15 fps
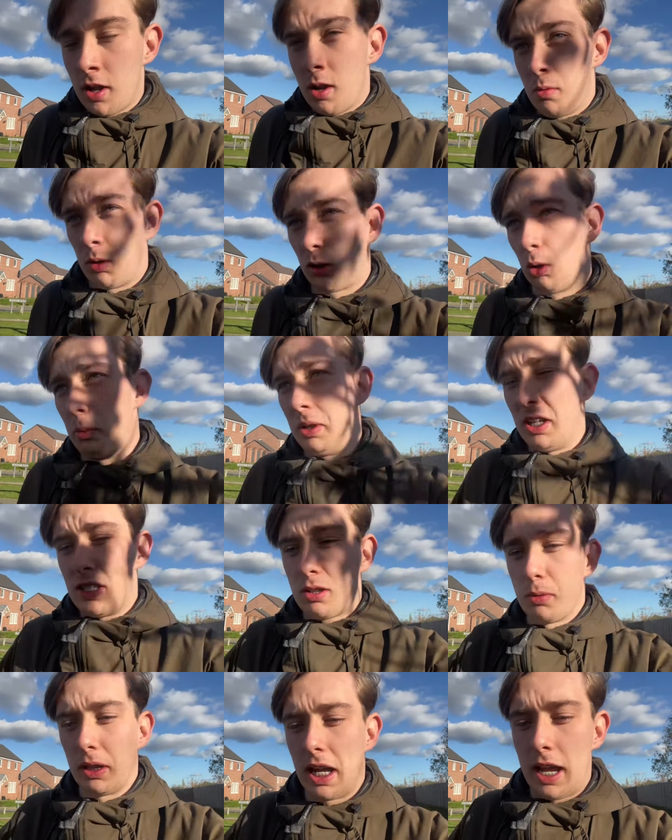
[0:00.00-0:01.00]
We're coming
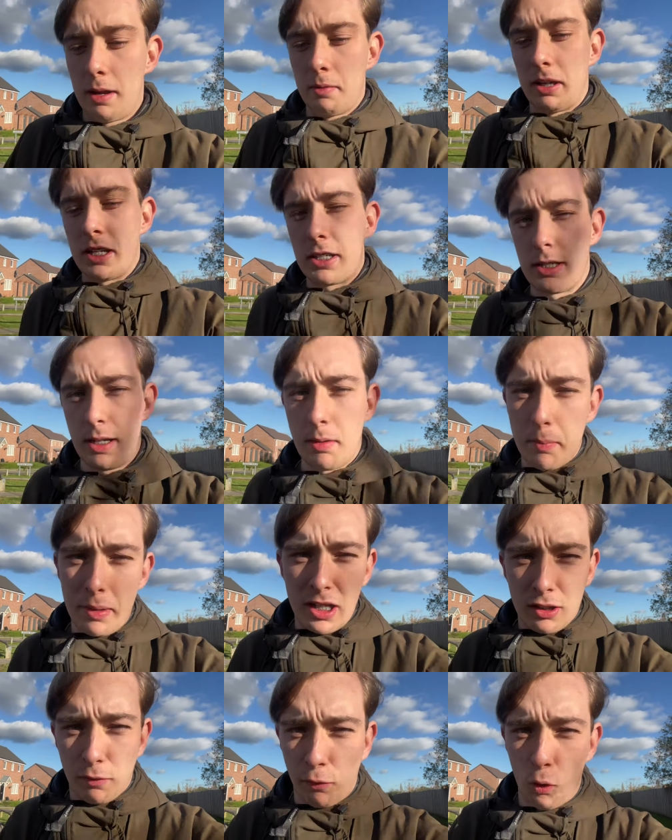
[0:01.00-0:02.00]
into a game against a team that beat
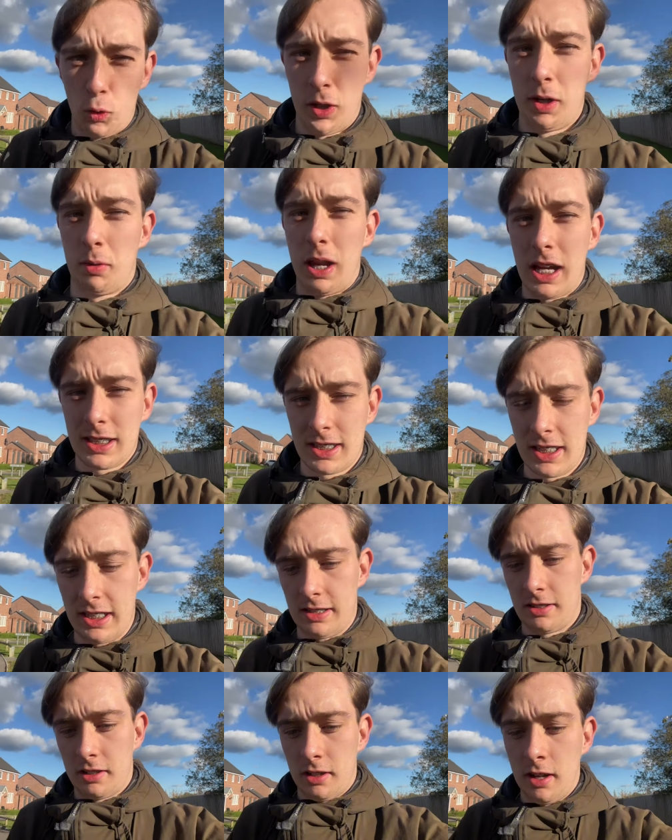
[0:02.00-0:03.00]
us 4-0 last
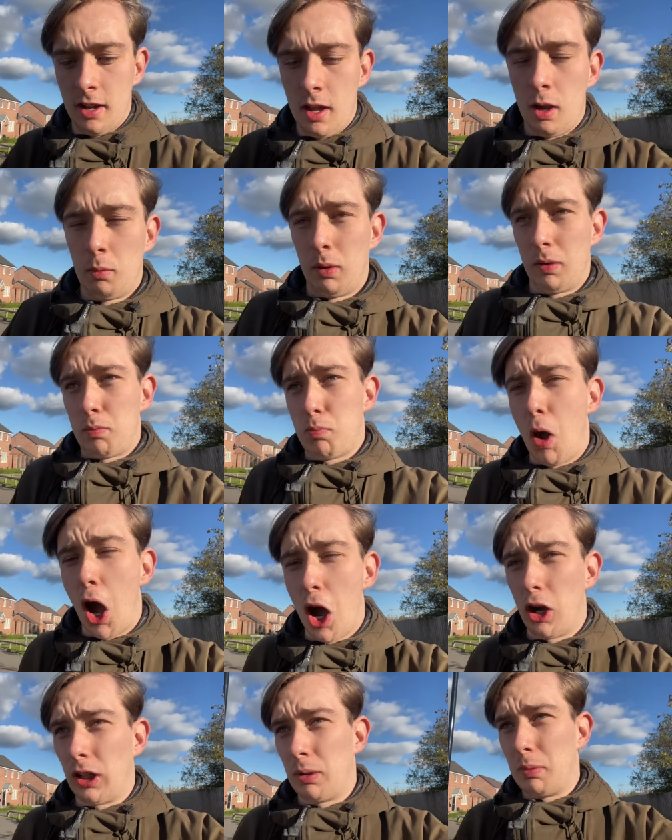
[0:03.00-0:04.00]
season with
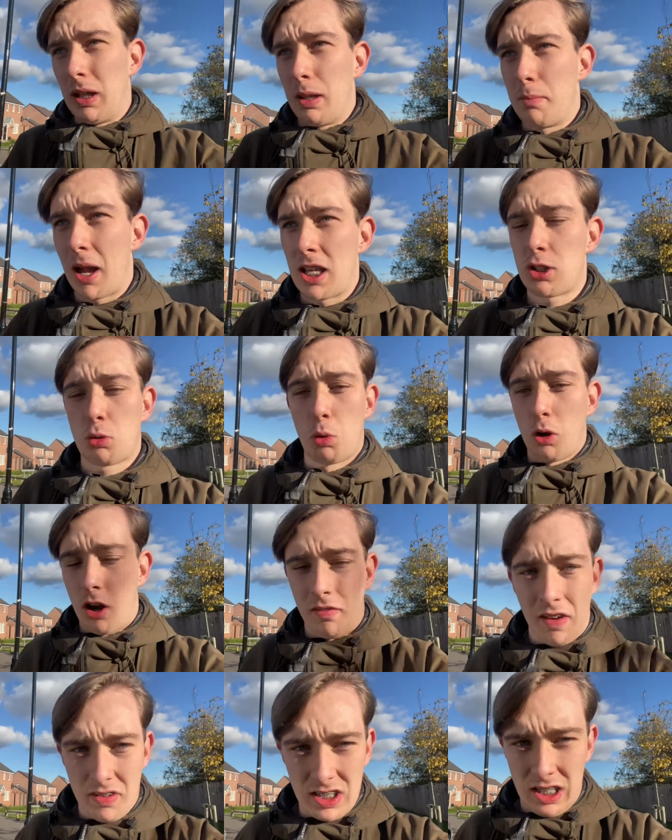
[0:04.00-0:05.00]
arguably the best squad I've
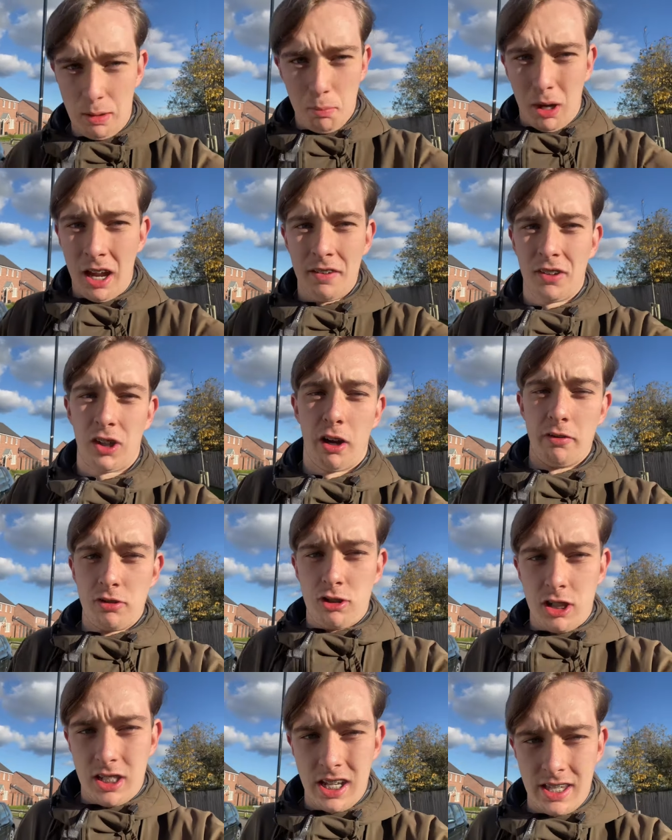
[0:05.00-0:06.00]
ever seen play for
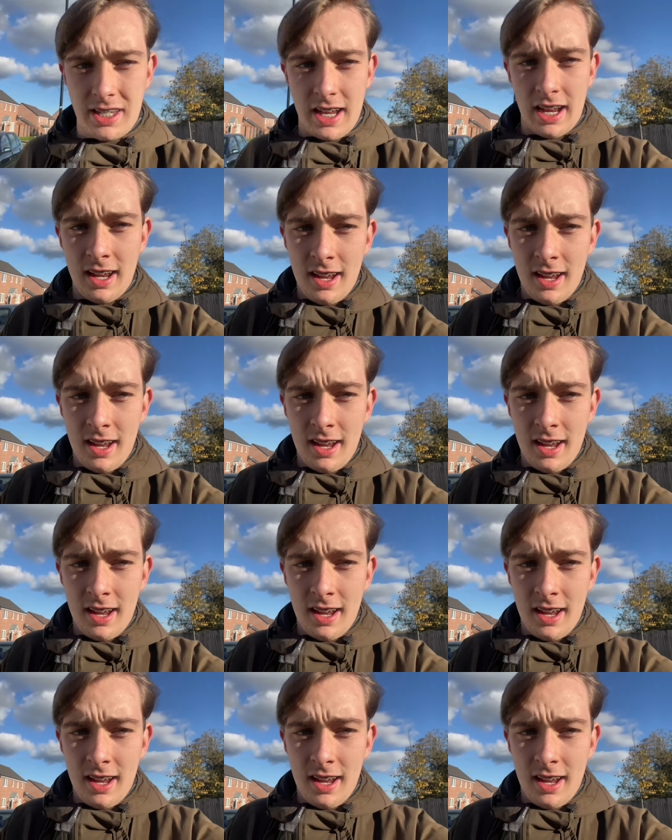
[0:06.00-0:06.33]
Coventry City.